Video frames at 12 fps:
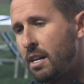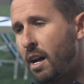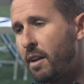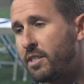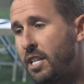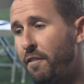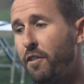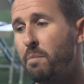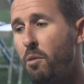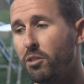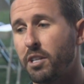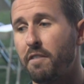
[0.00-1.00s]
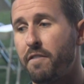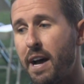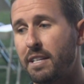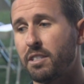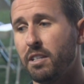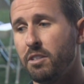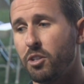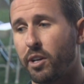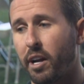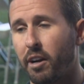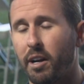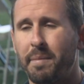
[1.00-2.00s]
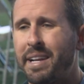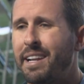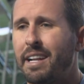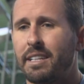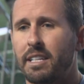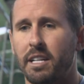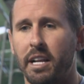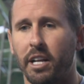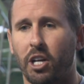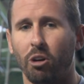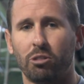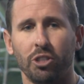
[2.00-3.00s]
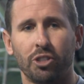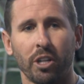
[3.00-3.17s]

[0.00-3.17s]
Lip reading: I definitely multifaceted. In a coach in